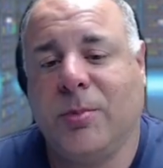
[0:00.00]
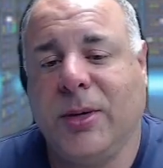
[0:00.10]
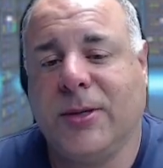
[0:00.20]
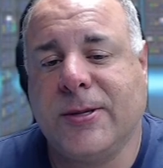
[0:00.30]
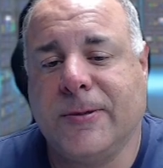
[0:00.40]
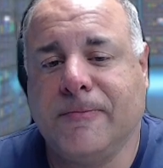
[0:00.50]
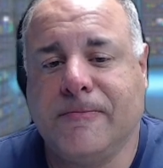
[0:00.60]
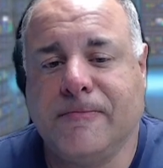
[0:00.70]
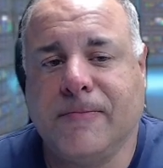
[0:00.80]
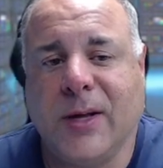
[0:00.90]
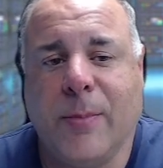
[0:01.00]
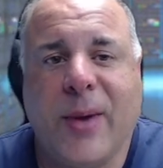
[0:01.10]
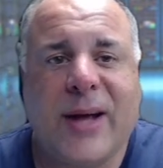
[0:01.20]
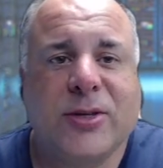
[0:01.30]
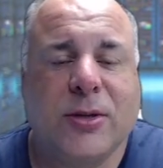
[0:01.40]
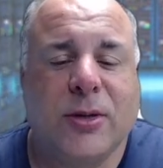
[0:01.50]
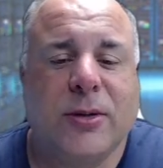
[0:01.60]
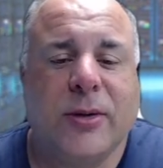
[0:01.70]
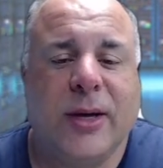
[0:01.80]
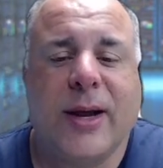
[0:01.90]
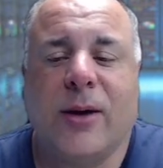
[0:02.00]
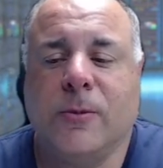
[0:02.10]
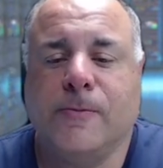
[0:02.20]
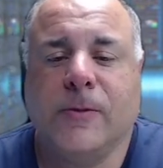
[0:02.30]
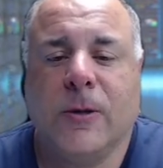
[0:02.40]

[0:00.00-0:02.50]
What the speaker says: pizza and bachelor it out